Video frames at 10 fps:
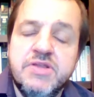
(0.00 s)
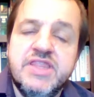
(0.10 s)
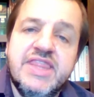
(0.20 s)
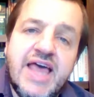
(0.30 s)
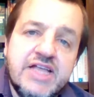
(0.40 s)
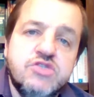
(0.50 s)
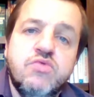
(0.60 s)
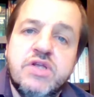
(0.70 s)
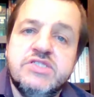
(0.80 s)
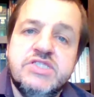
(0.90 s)
but that's
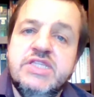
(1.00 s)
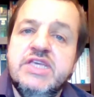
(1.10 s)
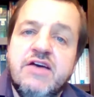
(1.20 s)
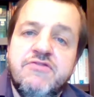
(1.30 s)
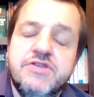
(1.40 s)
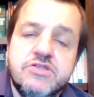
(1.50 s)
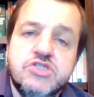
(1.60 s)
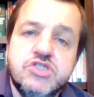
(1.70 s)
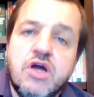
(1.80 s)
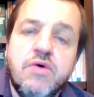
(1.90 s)
what I see the evidence
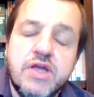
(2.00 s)
showing.